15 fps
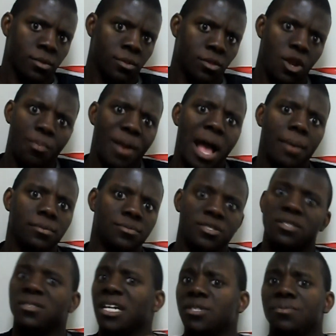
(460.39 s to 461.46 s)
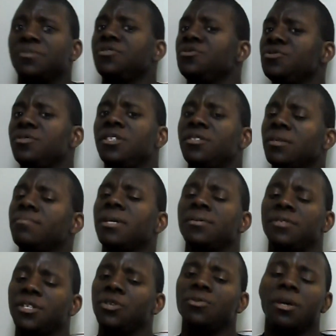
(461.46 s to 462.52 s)
their problems. Because that's what usually sometimes
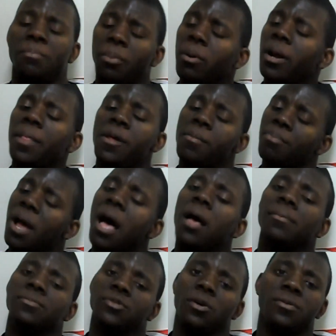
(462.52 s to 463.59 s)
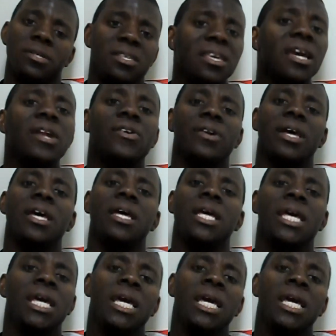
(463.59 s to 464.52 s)
they do. They pour out their problems on the internet.